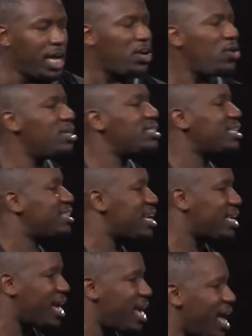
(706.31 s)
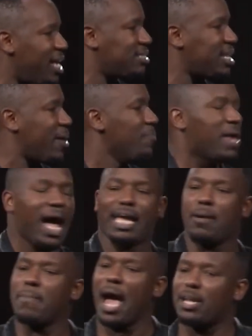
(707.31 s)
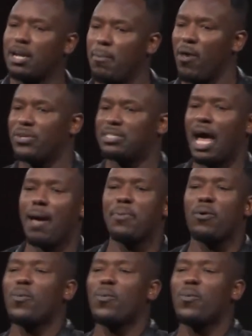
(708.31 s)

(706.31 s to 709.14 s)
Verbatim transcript: Like, who does he think he is? Like, I get mad at him all the time,